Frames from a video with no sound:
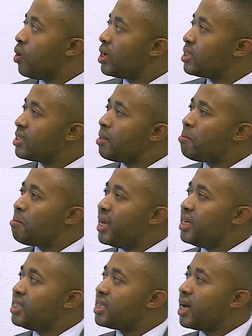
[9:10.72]
was the
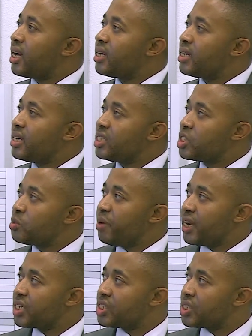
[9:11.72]
major
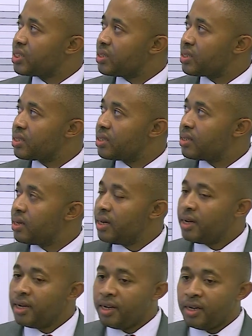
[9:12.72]
inspections.
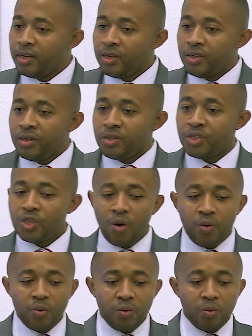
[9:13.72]

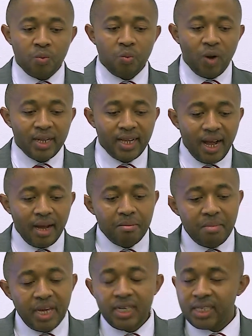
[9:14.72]
So what are
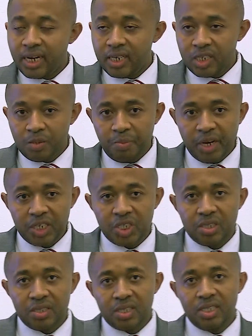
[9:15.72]
major
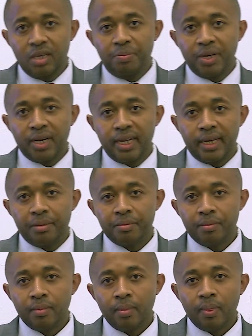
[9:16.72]
inspections?
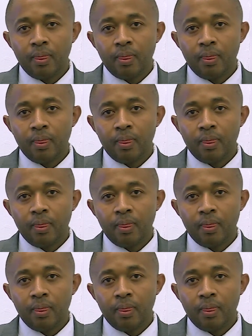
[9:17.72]
Typically,